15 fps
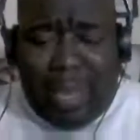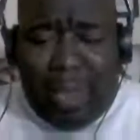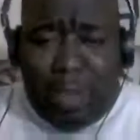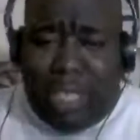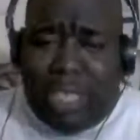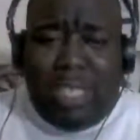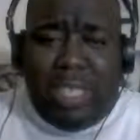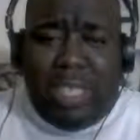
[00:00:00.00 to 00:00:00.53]

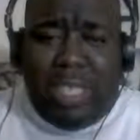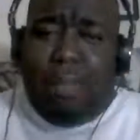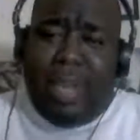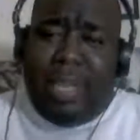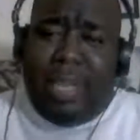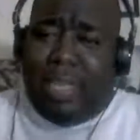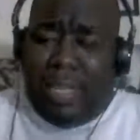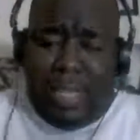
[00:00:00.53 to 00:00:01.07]
It just
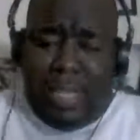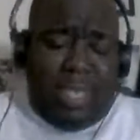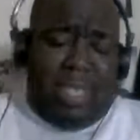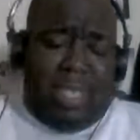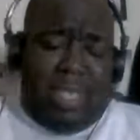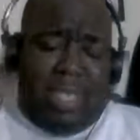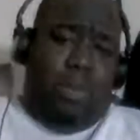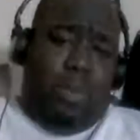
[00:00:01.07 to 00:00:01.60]
didn't make
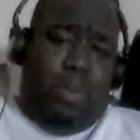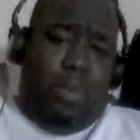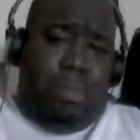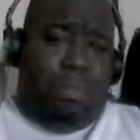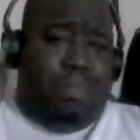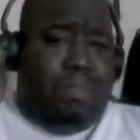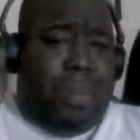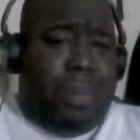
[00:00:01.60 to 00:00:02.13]
sense. It
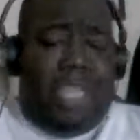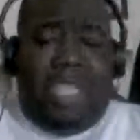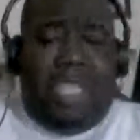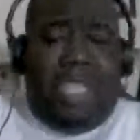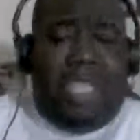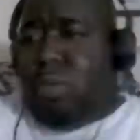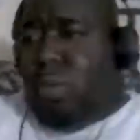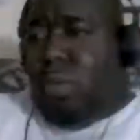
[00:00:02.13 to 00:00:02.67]
was a
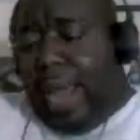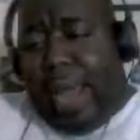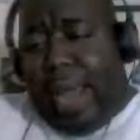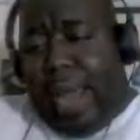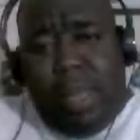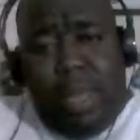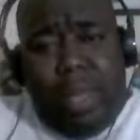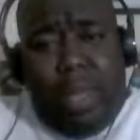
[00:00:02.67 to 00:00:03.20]
bunch of
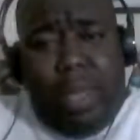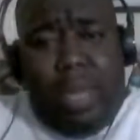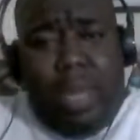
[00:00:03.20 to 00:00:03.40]
crap.